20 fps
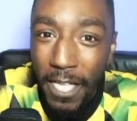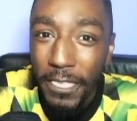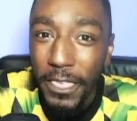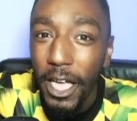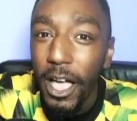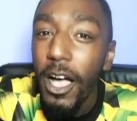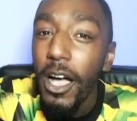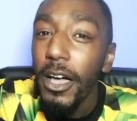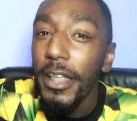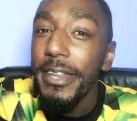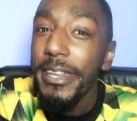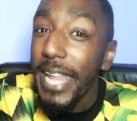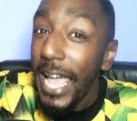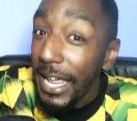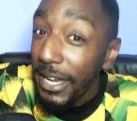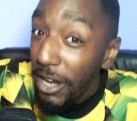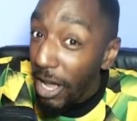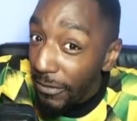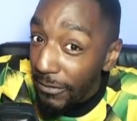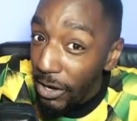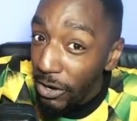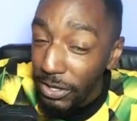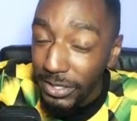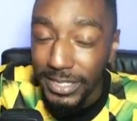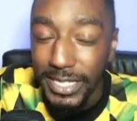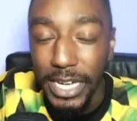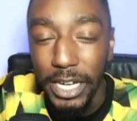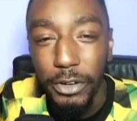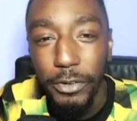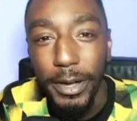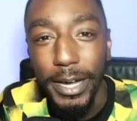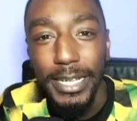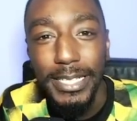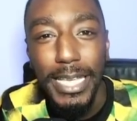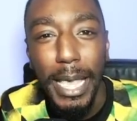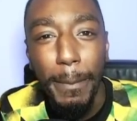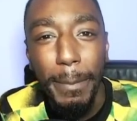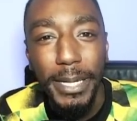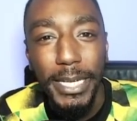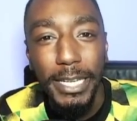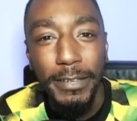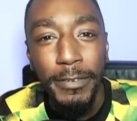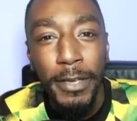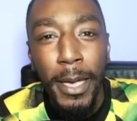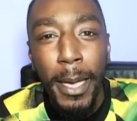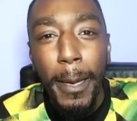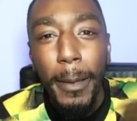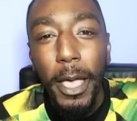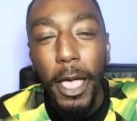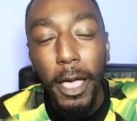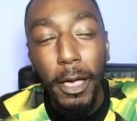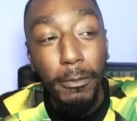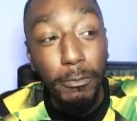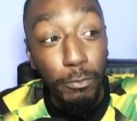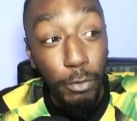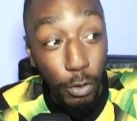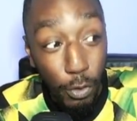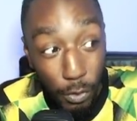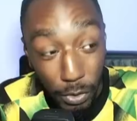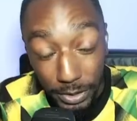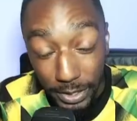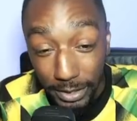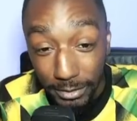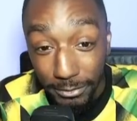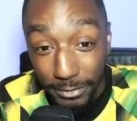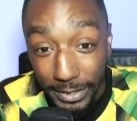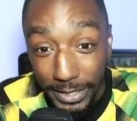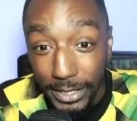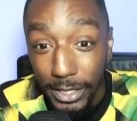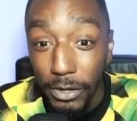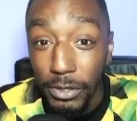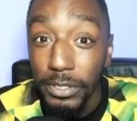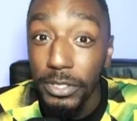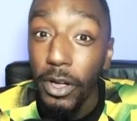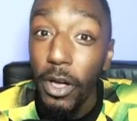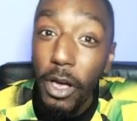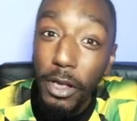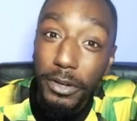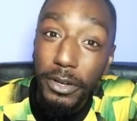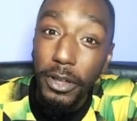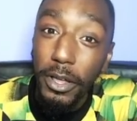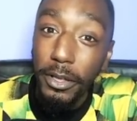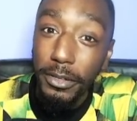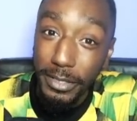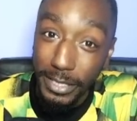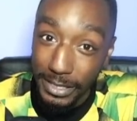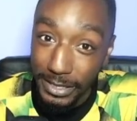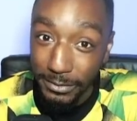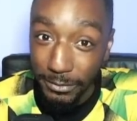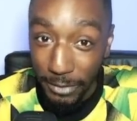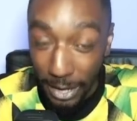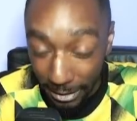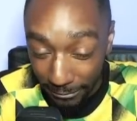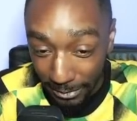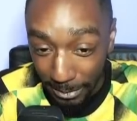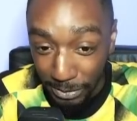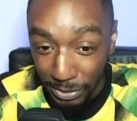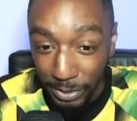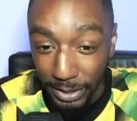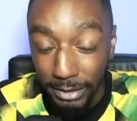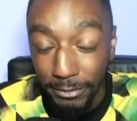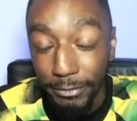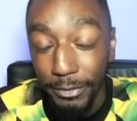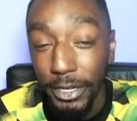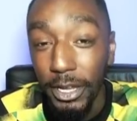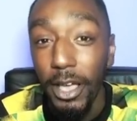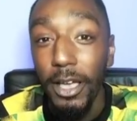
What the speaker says: There are 9 other content creators, I believe, recording videos on this FM23